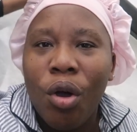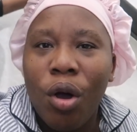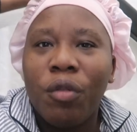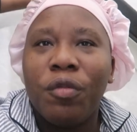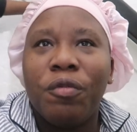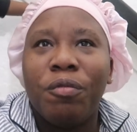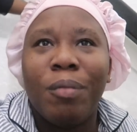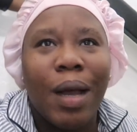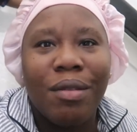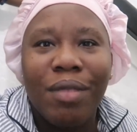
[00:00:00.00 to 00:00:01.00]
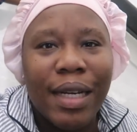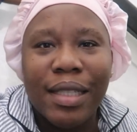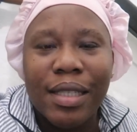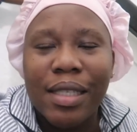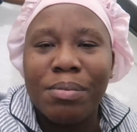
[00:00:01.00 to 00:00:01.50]
of my
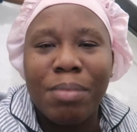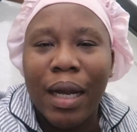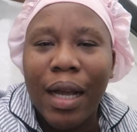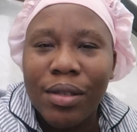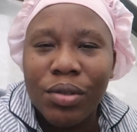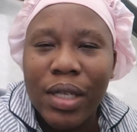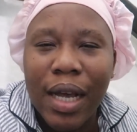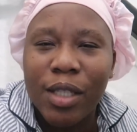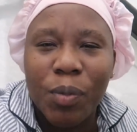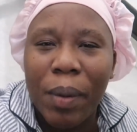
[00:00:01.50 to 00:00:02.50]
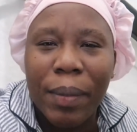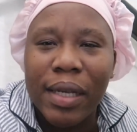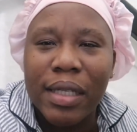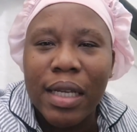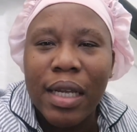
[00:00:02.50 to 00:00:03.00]
rent is my council tax
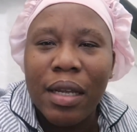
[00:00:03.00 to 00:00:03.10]
payment